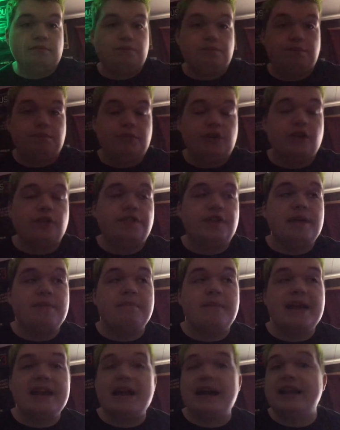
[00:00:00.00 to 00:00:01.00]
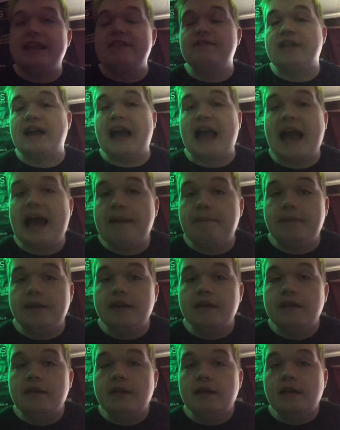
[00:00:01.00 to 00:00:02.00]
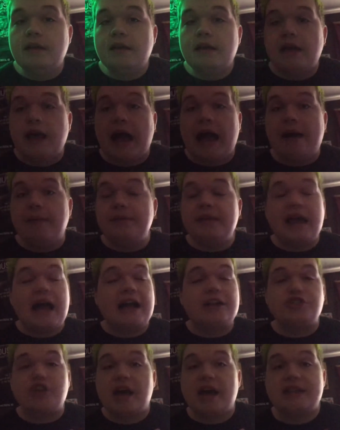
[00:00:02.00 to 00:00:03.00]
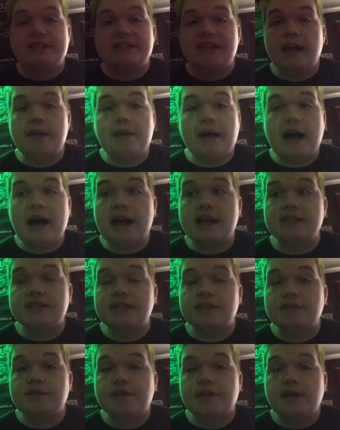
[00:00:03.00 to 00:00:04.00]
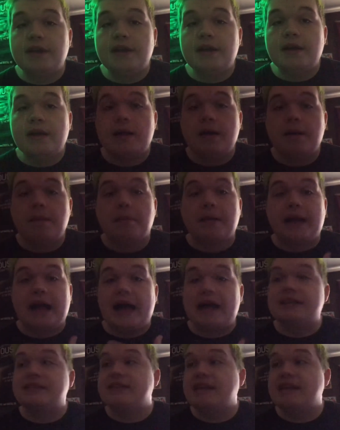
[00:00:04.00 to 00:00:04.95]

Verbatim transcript: you know, that may not even happen. I be I try to stay positive, but I see